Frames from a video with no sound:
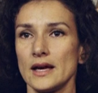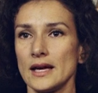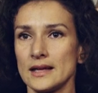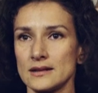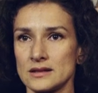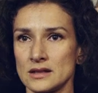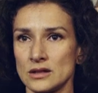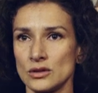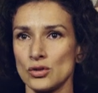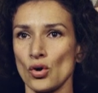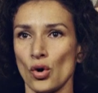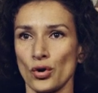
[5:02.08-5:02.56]

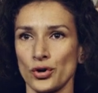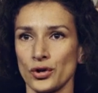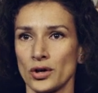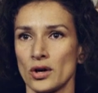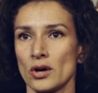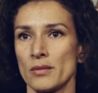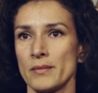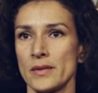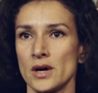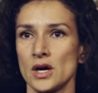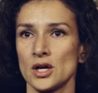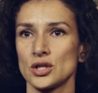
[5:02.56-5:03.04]
it's
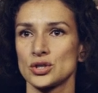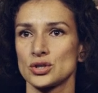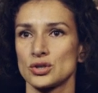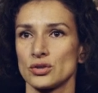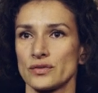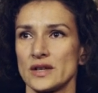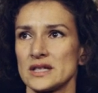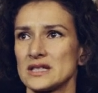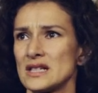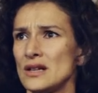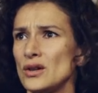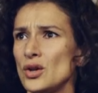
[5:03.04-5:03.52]

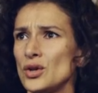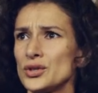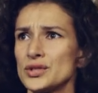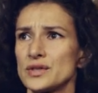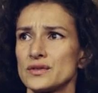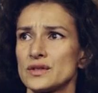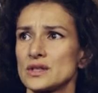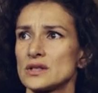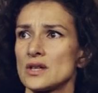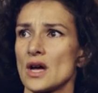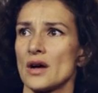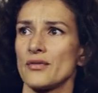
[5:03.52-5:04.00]
non-commercial. There's a lot
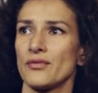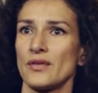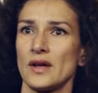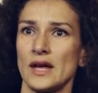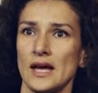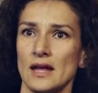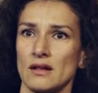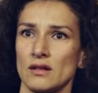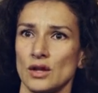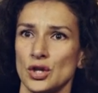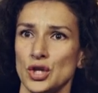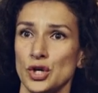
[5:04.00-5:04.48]
of stuff
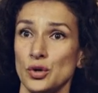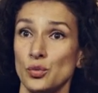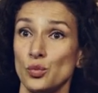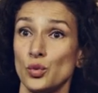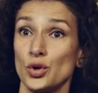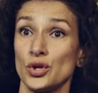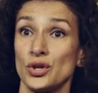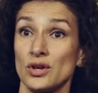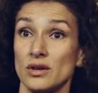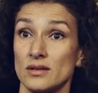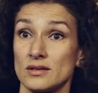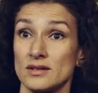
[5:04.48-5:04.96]
here that you
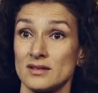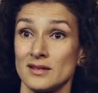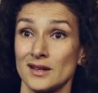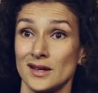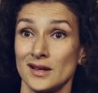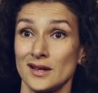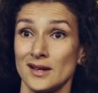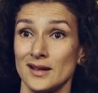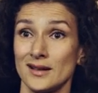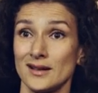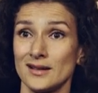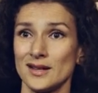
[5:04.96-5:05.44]
wouldn't,
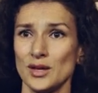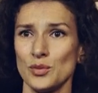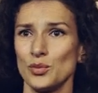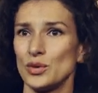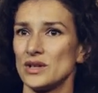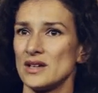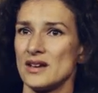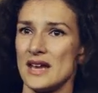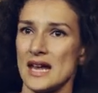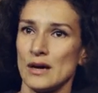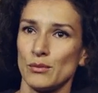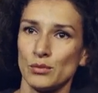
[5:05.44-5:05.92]

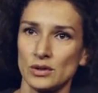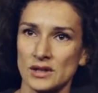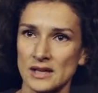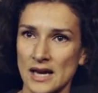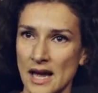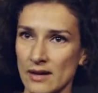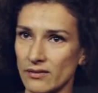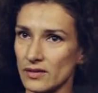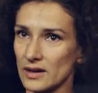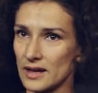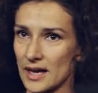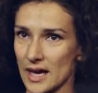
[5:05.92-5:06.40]
it would
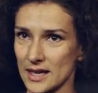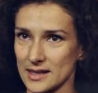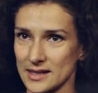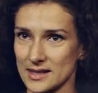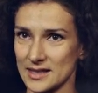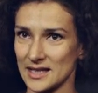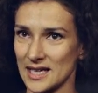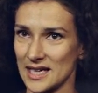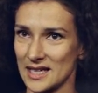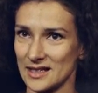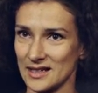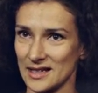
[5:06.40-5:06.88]
never get
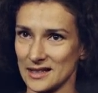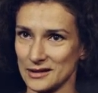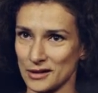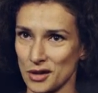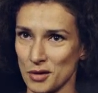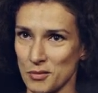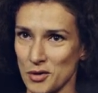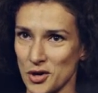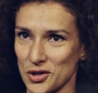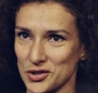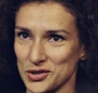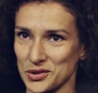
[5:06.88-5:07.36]
seen in
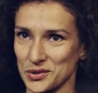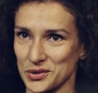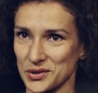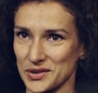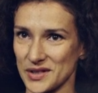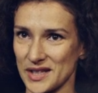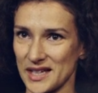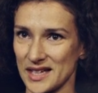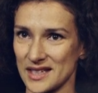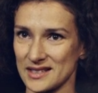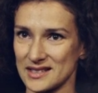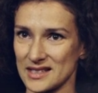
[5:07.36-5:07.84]
commercial
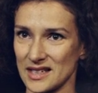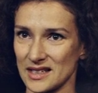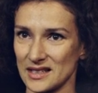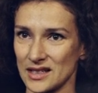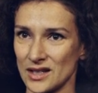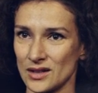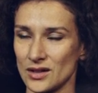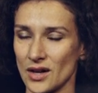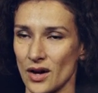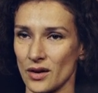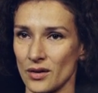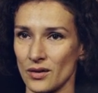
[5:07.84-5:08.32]
theatre,
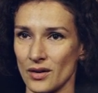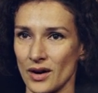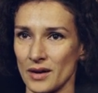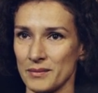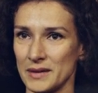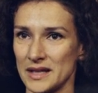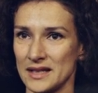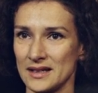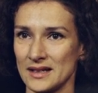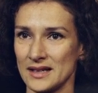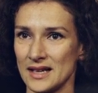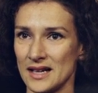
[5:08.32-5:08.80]
you know. I
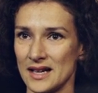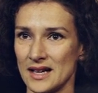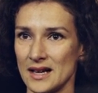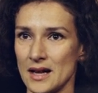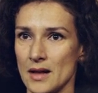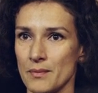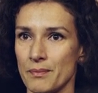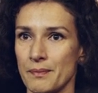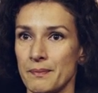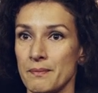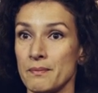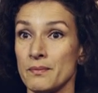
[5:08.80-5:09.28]
mean,
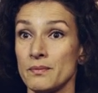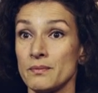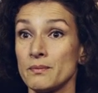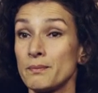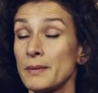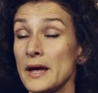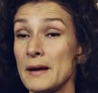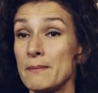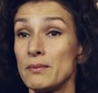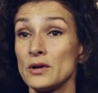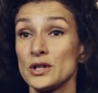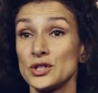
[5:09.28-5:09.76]

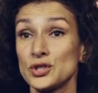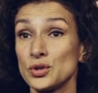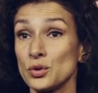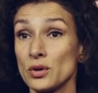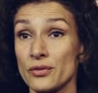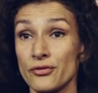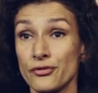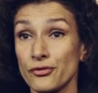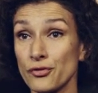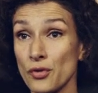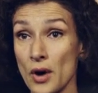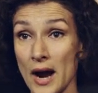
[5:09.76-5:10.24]
people are too
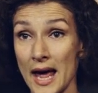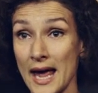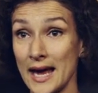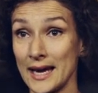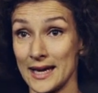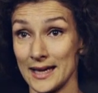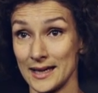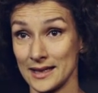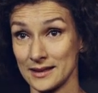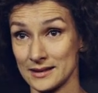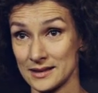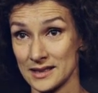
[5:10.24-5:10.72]

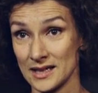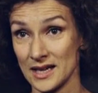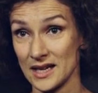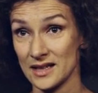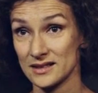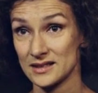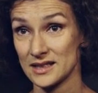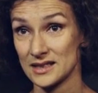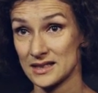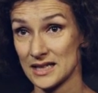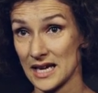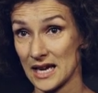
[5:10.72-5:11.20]
afraid
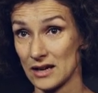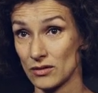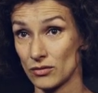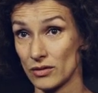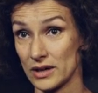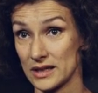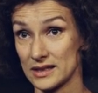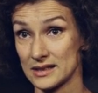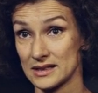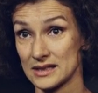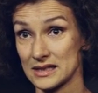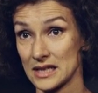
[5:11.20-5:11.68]
to take
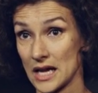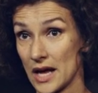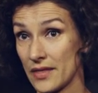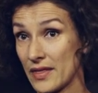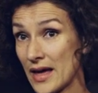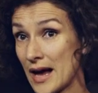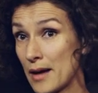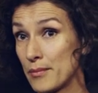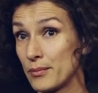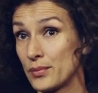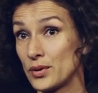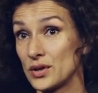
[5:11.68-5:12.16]
risks like
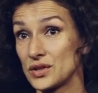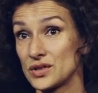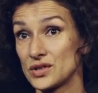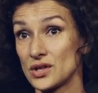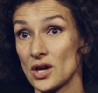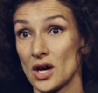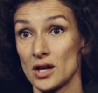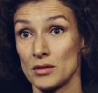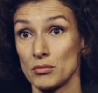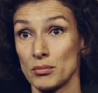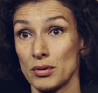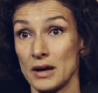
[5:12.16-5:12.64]
that and put
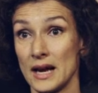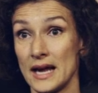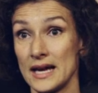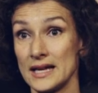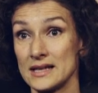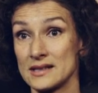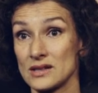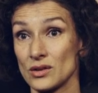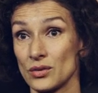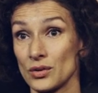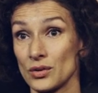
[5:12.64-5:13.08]
certain plays